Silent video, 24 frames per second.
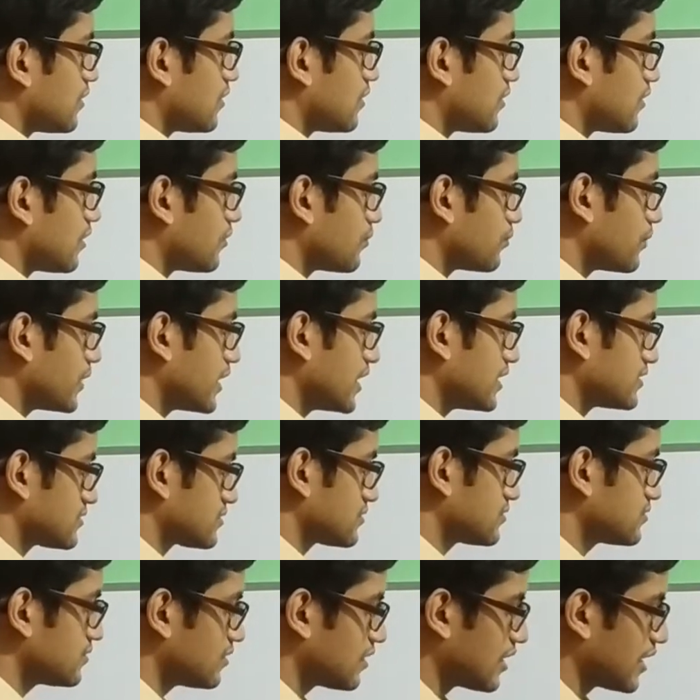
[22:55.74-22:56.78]

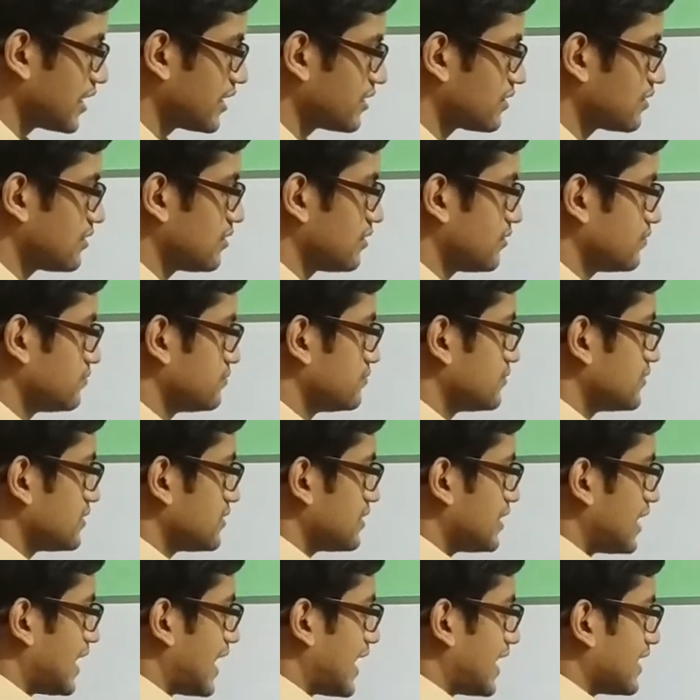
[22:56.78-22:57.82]
ways, like
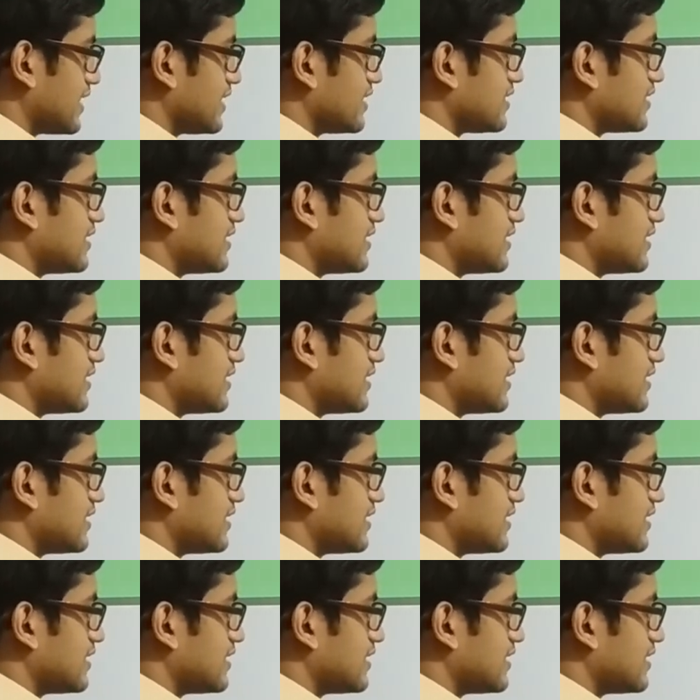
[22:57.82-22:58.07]
adding